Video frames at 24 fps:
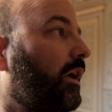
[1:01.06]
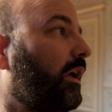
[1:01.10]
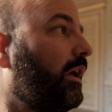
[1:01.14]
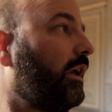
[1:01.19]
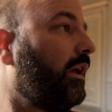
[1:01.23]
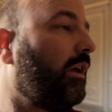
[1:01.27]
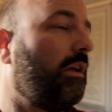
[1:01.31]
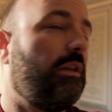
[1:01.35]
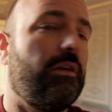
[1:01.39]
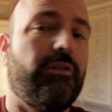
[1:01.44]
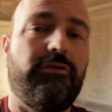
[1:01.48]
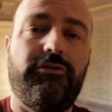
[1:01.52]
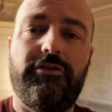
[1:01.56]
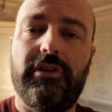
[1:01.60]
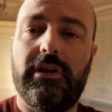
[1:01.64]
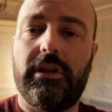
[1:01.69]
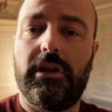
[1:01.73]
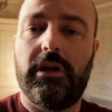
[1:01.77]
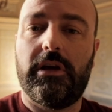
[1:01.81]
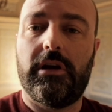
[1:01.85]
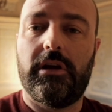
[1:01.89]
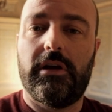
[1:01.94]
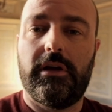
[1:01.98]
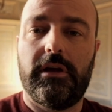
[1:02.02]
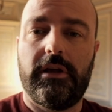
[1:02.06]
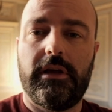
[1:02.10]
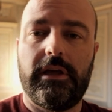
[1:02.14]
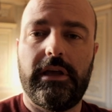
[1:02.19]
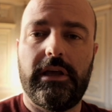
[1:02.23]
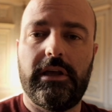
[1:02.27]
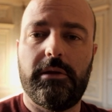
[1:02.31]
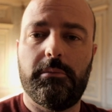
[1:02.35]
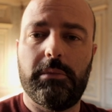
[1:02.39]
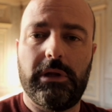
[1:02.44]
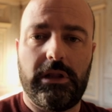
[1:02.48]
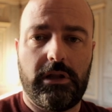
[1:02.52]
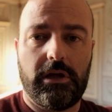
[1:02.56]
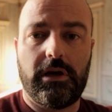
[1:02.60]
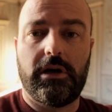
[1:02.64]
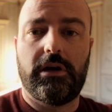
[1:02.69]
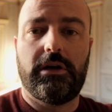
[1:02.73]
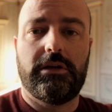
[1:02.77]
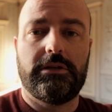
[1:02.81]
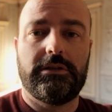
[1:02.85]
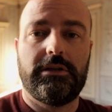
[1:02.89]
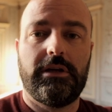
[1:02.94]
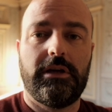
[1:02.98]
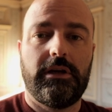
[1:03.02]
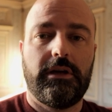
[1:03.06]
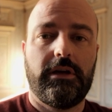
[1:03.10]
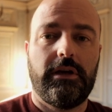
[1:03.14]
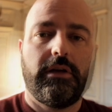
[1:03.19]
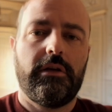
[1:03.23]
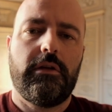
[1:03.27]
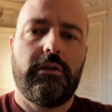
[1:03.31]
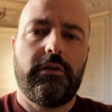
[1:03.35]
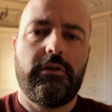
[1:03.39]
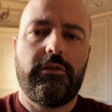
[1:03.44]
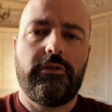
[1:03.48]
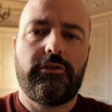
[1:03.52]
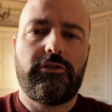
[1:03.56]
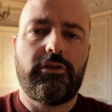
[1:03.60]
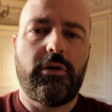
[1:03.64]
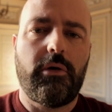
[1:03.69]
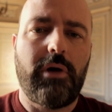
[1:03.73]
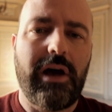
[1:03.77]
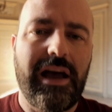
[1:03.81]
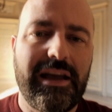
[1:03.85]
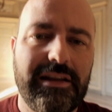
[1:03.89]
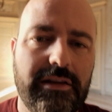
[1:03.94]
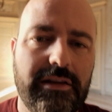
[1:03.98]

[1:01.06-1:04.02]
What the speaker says: in a villa in Milan. So I